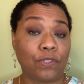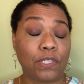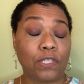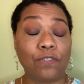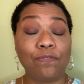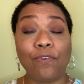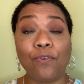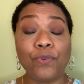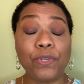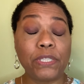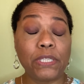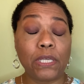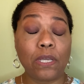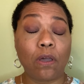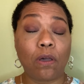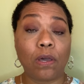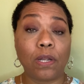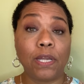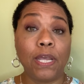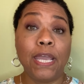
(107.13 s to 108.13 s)
It's focusing
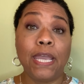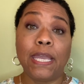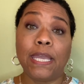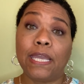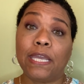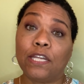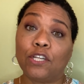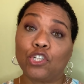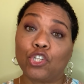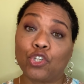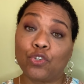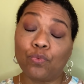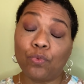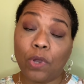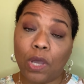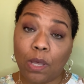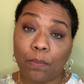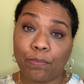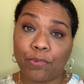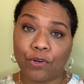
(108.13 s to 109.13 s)
on
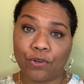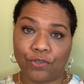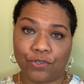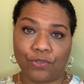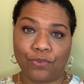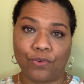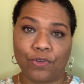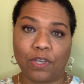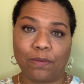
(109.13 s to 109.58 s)
intrapersonal